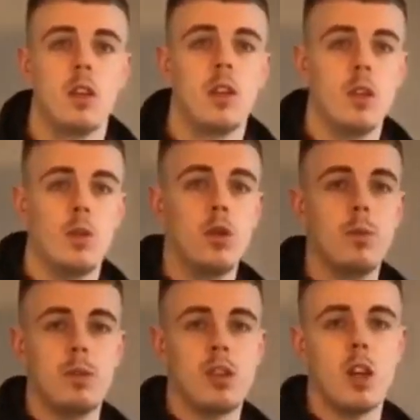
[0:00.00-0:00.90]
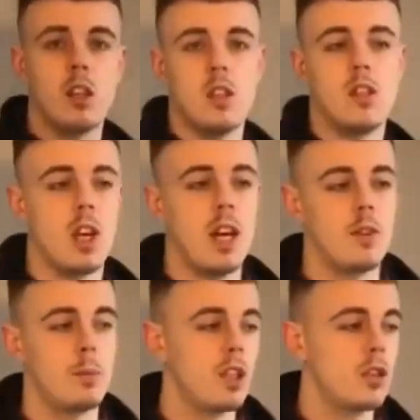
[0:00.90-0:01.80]
the room sizes, you have to
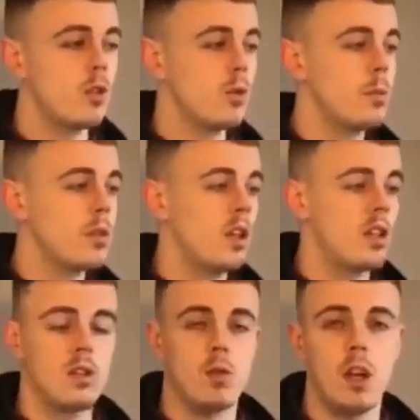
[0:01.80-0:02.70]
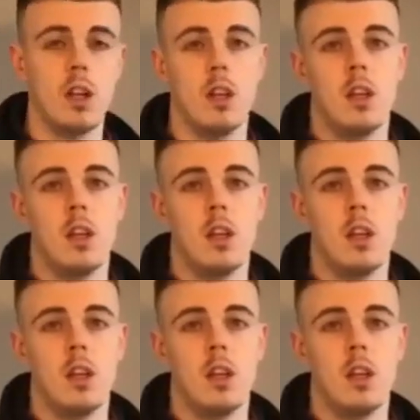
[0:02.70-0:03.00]
make sure the room sizes are right.